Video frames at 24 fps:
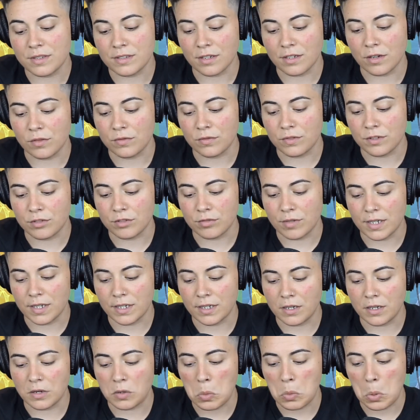selfish right
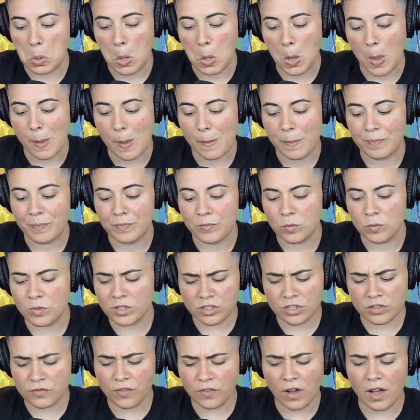now, which
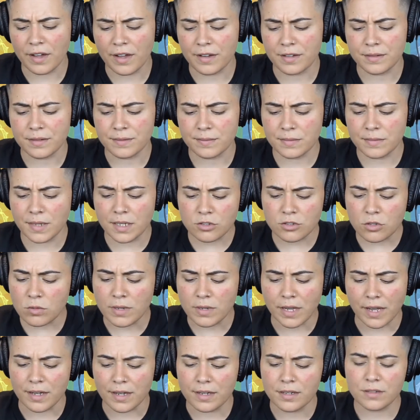is fine. That's
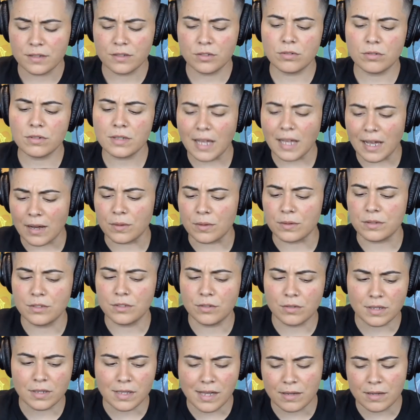okay. You're allowed.
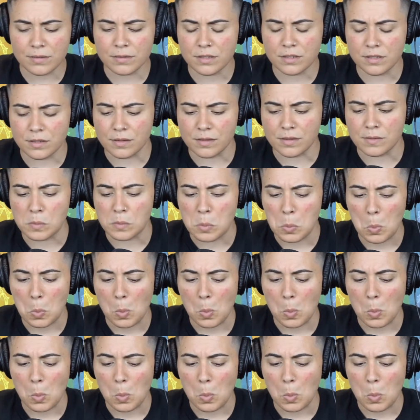You're allowed to